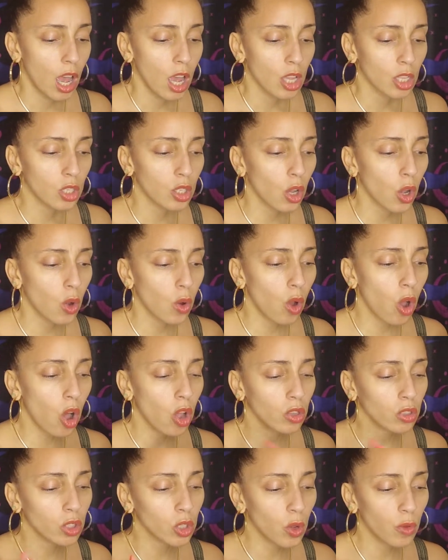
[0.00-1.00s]
So
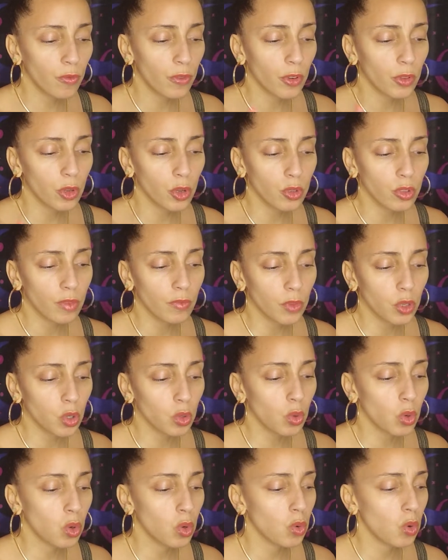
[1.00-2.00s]
also for those of
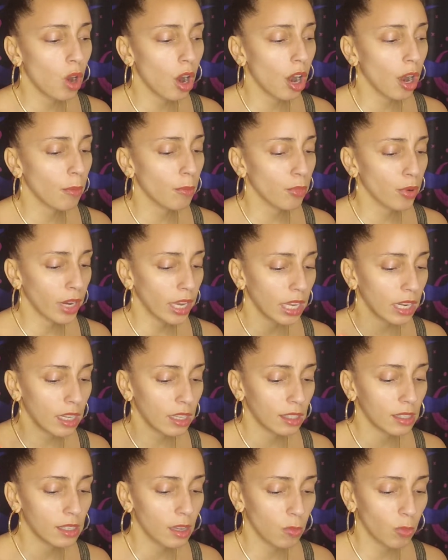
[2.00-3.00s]
you who are bringing
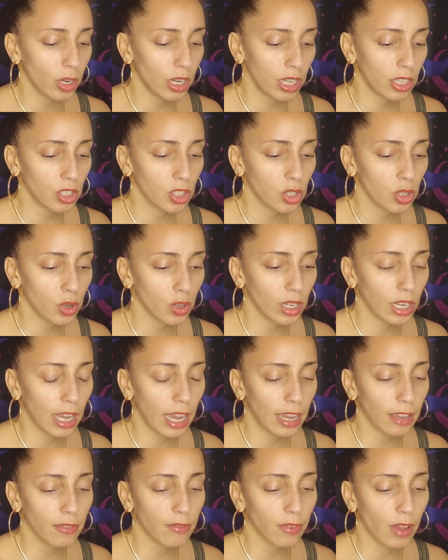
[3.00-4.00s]
in someone into your
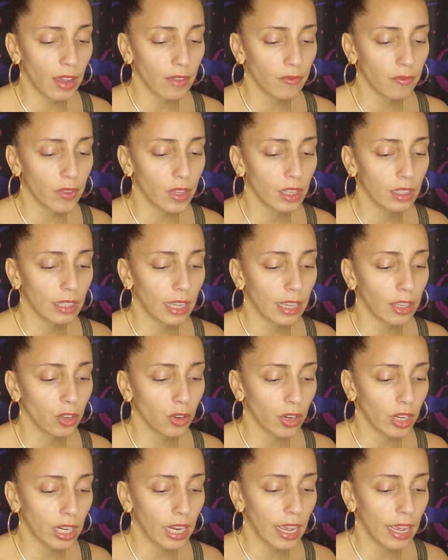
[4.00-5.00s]
life, I feel like you're
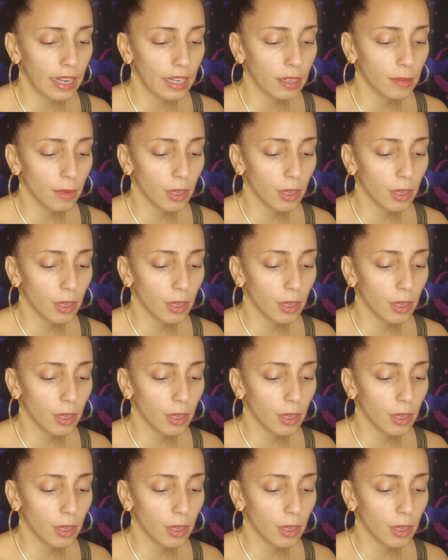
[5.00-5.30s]
going to end up